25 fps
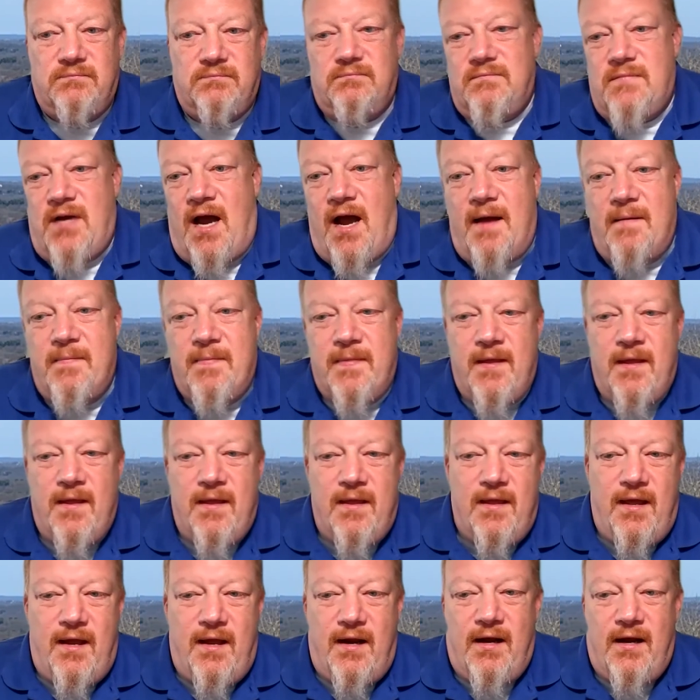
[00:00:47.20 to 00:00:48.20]
All right.
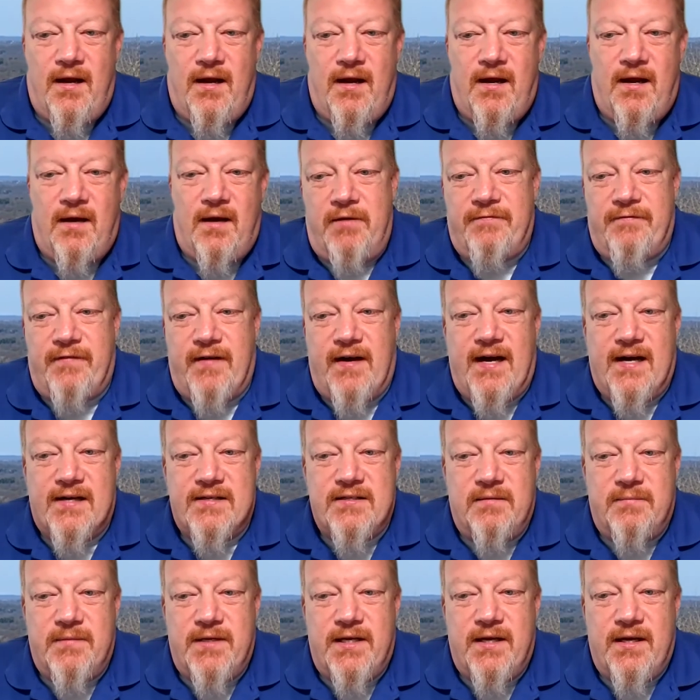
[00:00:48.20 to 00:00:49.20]
And I'm Jaimie
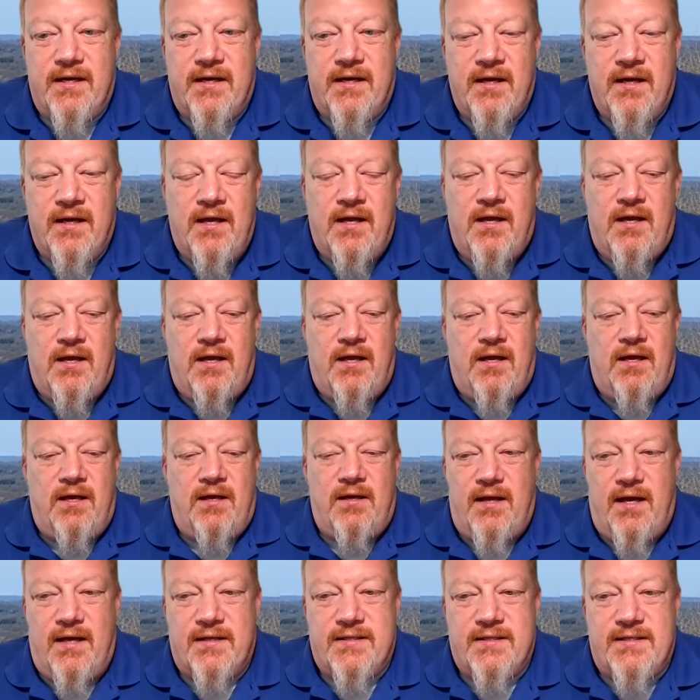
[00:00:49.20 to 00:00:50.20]
Fox. I'm a
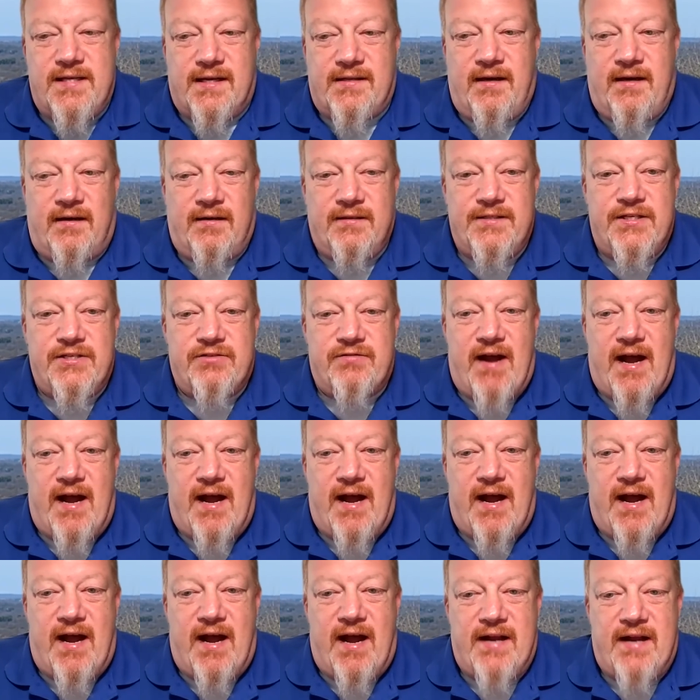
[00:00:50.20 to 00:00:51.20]
technology
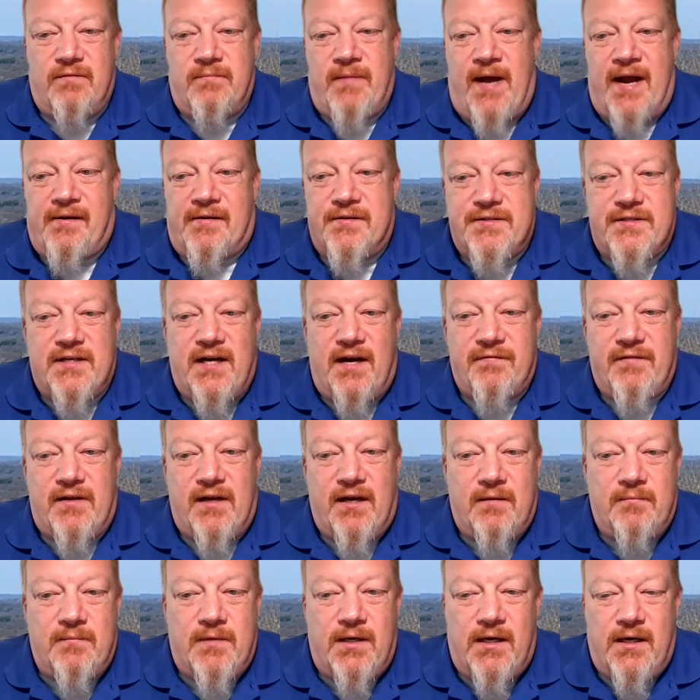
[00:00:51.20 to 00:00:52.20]
strategist from Microsoft.
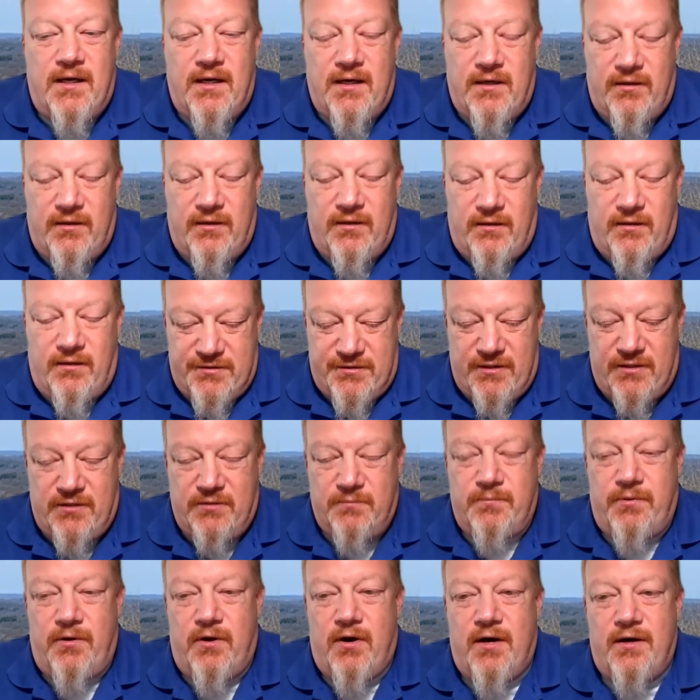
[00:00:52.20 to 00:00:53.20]
I'm
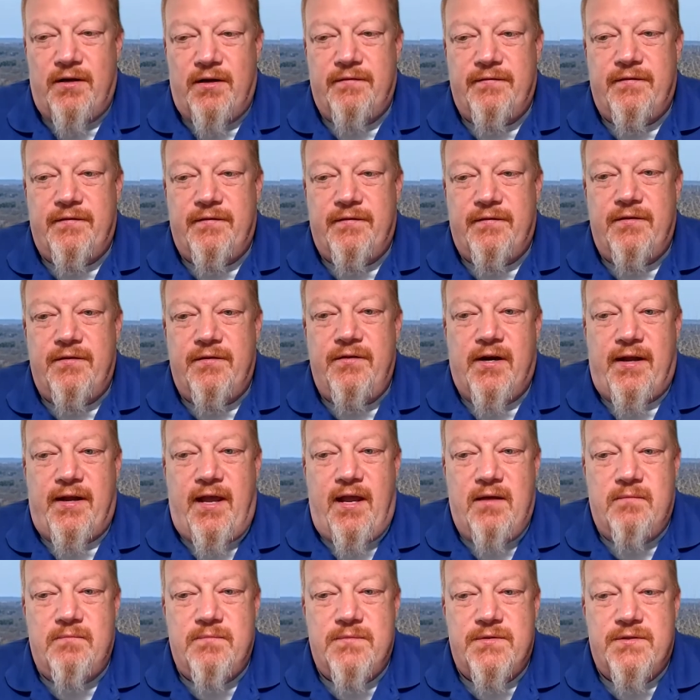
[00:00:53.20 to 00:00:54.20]
also part of the New York
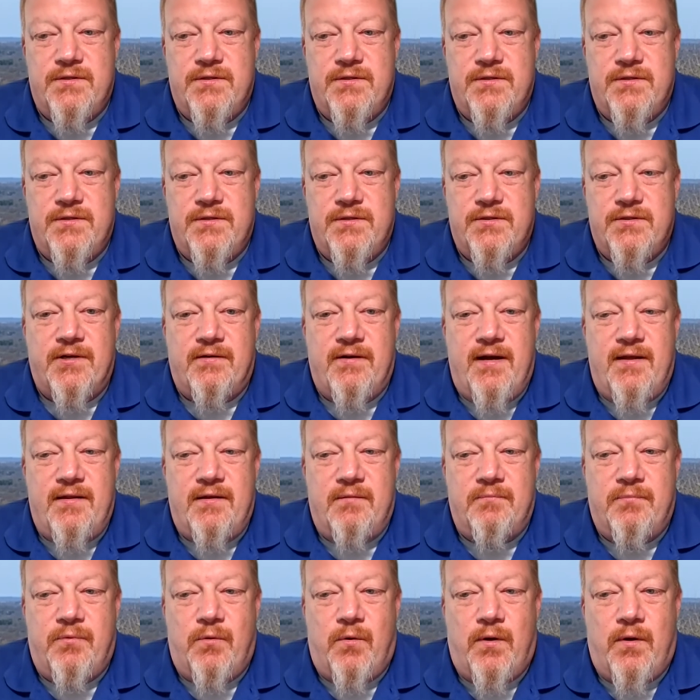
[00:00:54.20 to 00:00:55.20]
HIMSS chapter and
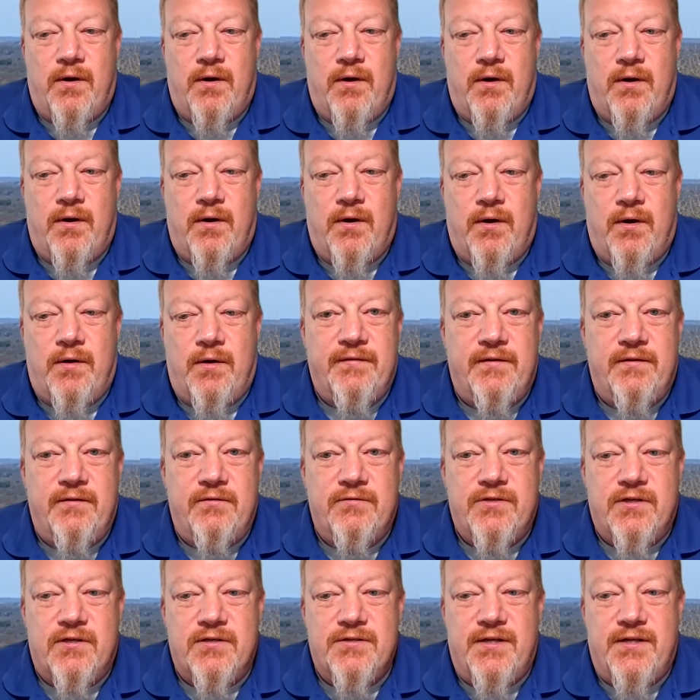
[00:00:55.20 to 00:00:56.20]
a board member of the
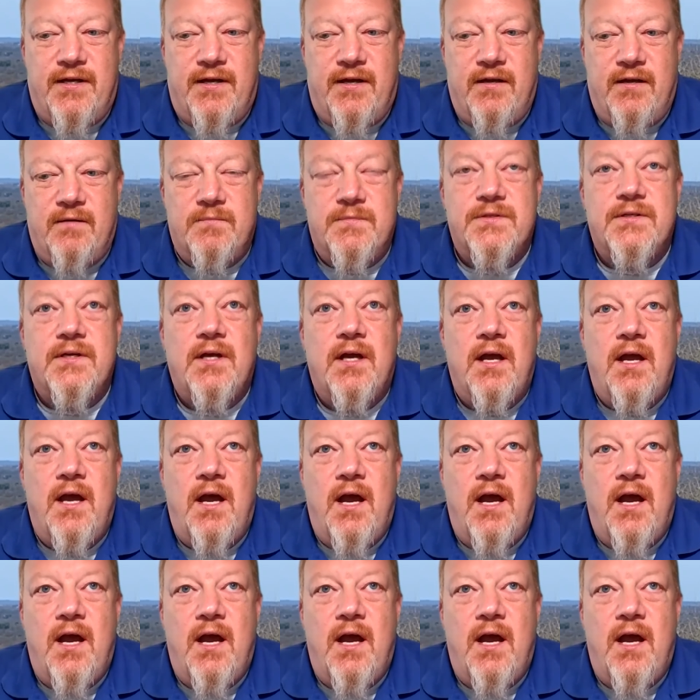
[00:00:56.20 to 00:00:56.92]
New Jersey HIMSS.